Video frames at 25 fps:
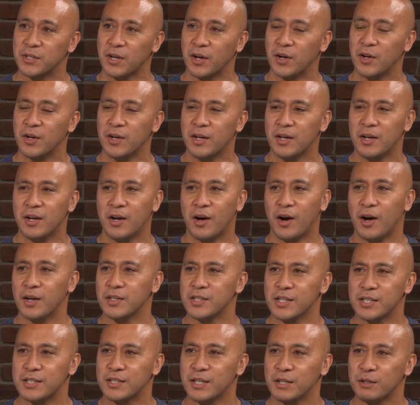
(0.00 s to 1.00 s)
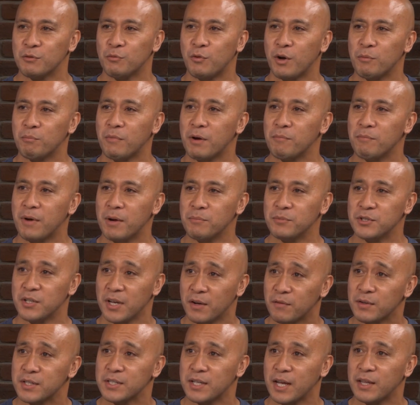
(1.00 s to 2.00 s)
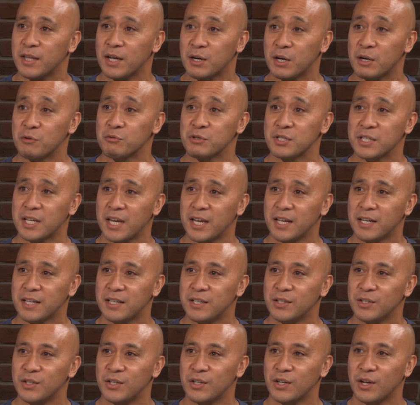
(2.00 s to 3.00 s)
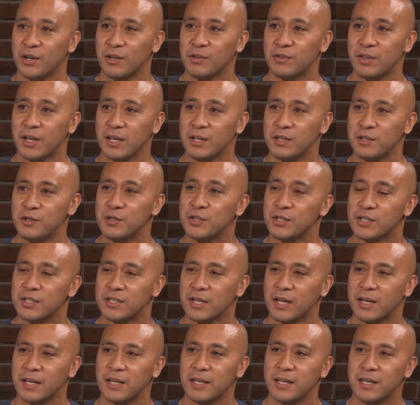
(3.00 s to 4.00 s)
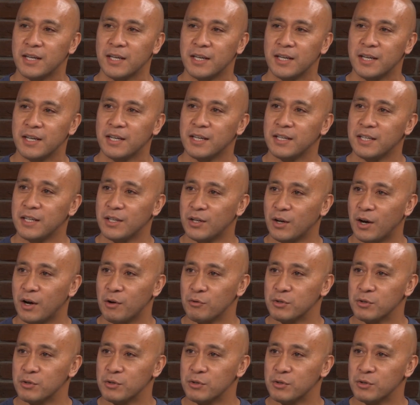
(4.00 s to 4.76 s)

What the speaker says: So I just didn't want my mum to ever say that I was scared. You know, they used to say, you know, I